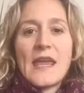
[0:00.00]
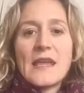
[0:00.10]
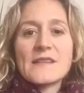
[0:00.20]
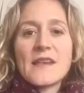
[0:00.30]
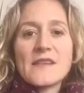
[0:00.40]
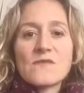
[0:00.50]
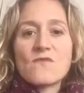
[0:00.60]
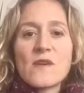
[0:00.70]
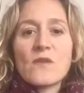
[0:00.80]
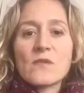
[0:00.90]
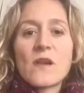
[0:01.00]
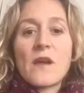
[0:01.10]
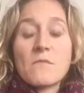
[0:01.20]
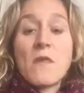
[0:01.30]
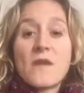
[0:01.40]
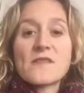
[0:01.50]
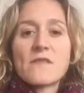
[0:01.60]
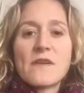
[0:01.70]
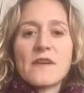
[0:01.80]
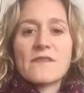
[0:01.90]
Is real kind of
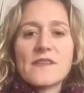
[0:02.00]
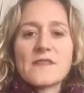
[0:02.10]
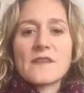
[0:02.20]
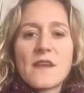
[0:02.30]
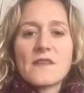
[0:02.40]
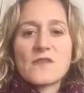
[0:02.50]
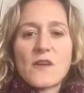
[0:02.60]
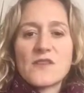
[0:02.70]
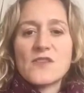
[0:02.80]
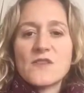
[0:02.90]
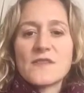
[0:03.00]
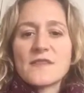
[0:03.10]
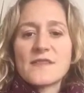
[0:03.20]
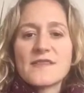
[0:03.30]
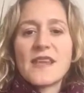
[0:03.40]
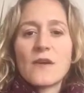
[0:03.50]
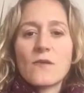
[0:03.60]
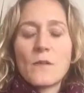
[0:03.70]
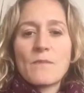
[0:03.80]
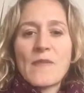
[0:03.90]
mastery of this gratitude
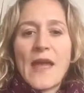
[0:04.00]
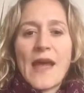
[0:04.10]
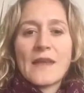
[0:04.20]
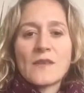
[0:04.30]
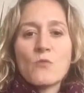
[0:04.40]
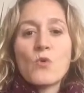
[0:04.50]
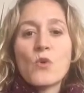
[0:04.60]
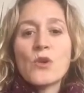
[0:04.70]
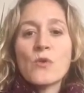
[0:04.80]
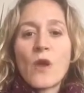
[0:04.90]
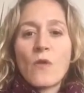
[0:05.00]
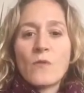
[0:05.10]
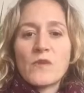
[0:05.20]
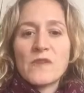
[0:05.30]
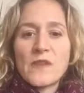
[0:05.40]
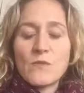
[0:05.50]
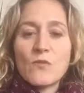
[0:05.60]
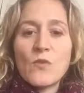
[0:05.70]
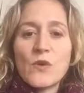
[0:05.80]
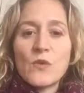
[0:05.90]
skill. And the more you go on with it, the
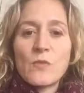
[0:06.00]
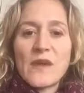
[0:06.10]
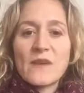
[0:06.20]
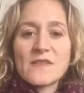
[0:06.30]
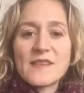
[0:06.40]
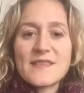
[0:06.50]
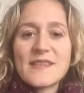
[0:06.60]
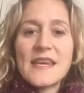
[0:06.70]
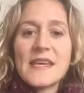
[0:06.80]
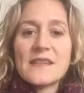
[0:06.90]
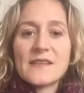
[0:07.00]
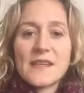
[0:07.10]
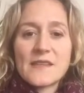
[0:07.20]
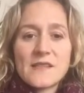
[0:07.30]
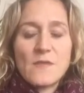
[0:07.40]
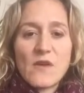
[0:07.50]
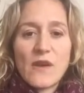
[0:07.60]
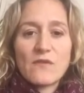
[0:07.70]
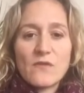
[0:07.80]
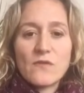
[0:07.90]
more you'll be able to see the things to be
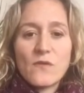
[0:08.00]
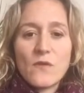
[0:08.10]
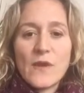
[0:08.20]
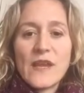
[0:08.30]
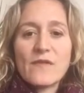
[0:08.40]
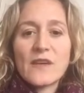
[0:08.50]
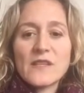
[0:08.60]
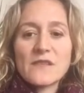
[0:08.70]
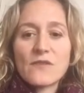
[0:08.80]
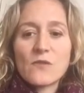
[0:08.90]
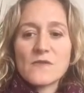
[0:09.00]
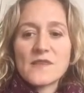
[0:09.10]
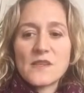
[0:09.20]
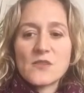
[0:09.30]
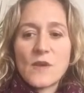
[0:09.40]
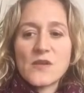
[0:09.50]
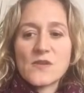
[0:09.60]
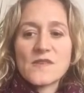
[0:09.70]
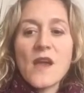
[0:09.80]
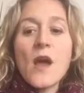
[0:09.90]
grateful for, even in difficult
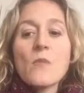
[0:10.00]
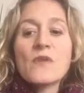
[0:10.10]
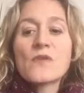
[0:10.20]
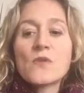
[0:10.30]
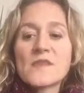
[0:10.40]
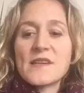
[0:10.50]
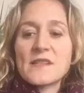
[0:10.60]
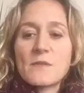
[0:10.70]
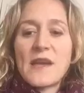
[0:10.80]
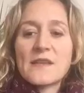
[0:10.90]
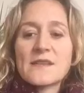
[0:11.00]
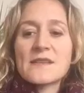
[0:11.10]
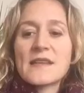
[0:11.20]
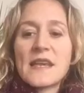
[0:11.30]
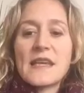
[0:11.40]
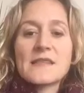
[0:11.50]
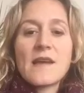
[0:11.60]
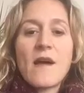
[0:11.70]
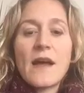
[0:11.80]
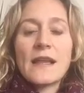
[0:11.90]
situations. But of course, it depends
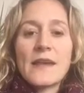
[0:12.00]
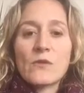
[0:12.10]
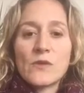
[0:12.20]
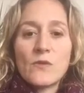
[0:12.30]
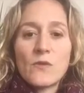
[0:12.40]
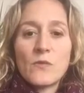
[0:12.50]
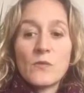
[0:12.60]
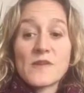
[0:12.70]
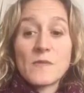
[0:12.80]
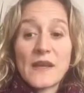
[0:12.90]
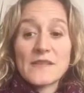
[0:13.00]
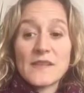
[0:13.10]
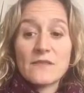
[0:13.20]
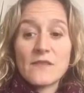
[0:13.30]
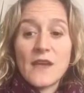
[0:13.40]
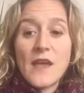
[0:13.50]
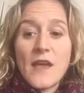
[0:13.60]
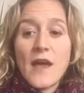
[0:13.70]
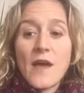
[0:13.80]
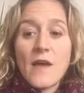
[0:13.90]
entirely on your perspective.
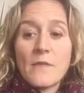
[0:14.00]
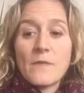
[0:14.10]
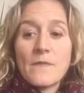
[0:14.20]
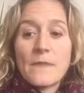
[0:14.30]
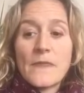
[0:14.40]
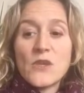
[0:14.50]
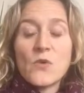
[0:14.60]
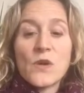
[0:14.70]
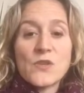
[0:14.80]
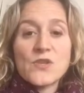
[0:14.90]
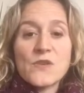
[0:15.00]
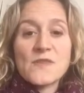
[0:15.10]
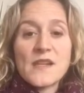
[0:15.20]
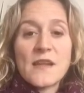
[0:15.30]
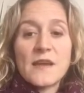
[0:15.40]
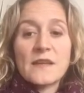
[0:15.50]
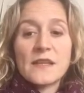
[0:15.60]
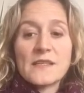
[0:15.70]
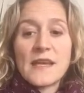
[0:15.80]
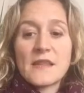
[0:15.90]
You can choose to learn
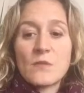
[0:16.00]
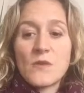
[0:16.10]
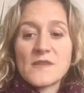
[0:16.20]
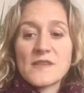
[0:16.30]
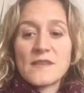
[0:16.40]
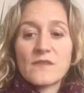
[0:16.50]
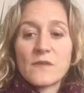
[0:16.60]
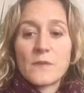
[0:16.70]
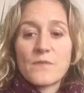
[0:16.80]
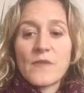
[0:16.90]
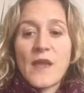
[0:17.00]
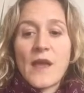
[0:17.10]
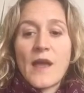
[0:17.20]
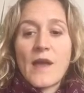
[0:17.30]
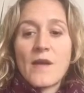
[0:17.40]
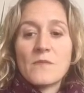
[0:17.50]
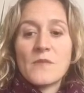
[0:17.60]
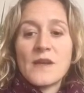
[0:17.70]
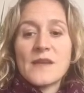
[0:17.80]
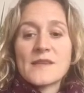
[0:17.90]
and take the positive.
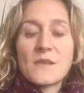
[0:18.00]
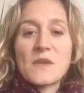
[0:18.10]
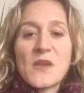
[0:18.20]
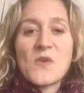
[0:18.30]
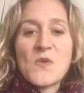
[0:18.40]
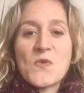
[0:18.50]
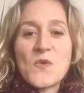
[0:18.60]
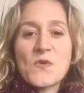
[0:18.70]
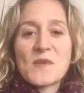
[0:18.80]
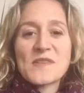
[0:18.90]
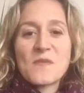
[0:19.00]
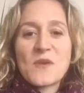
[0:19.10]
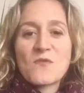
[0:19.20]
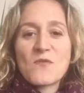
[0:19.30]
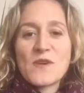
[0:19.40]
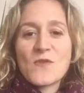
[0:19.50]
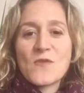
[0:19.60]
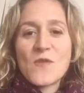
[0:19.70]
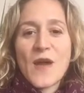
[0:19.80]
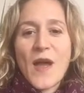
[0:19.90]
Somebody who must have been a
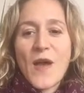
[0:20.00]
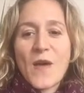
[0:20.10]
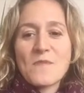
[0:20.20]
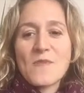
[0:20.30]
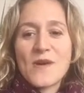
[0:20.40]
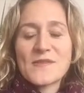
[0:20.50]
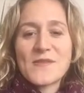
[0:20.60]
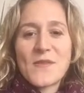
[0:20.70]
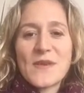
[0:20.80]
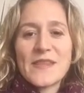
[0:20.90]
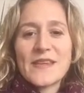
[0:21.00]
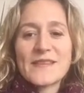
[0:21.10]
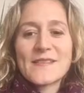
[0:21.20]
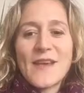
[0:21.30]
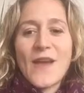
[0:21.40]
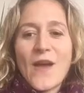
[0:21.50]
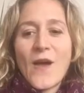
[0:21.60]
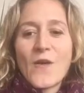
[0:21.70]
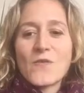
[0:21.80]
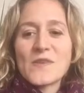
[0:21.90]
real master at this
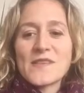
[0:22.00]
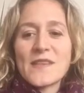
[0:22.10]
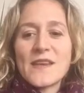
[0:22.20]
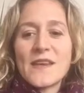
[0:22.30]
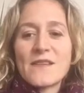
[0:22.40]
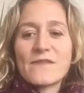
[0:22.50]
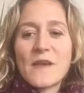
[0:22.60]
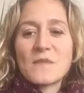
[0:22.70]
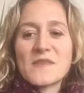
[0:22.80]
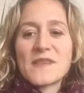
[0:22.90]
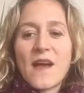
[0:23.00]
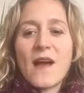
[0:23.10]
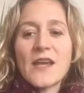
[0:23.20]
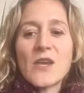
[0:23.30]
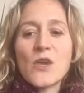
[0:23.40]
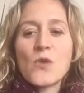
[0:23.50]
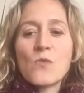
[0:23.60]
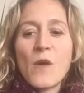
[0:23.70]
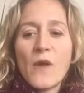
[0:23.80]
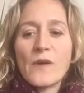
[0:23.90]
was the famous
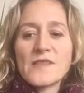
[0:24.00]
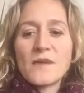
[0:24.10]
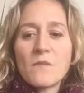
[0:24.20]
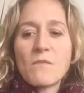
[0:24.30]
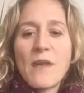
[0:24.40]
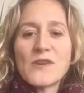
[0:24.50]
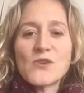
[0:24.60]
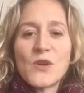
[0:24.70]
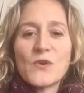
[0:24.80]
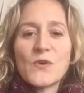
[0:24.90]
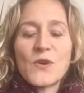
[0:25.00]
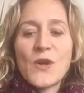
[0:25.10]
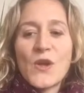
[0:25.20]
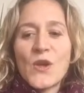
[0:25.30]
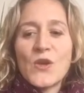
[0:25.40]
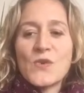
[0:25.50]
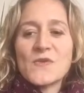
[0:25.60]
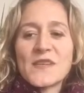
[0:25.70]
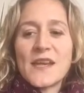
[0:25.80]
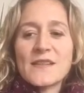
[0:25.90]
haiku poet Basho, who
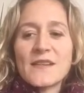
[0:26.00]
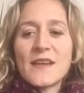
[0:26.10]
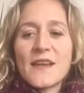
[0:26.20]
said,